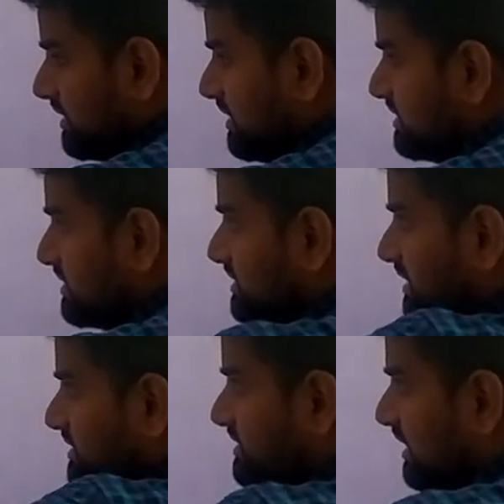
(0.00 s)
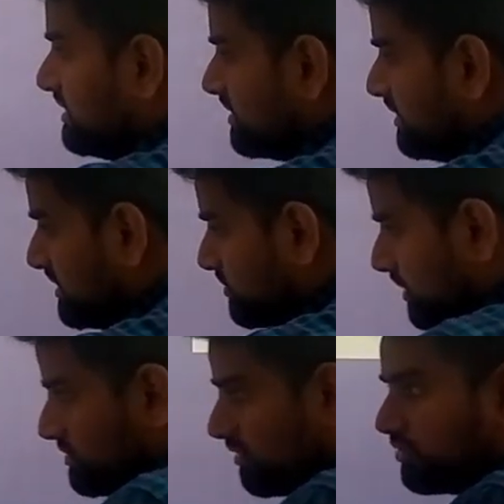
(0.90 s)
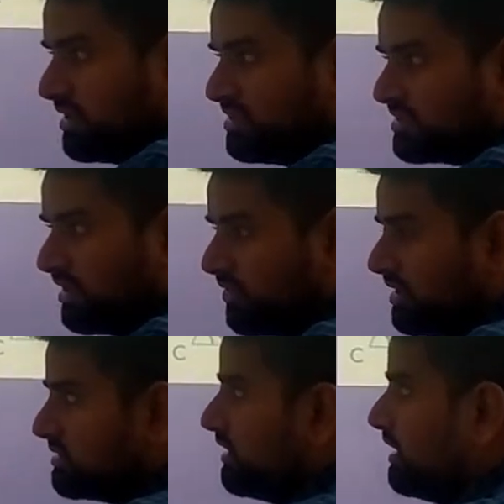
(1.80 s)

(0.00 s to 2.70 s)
This is adjacent, this one is also adjacent, right?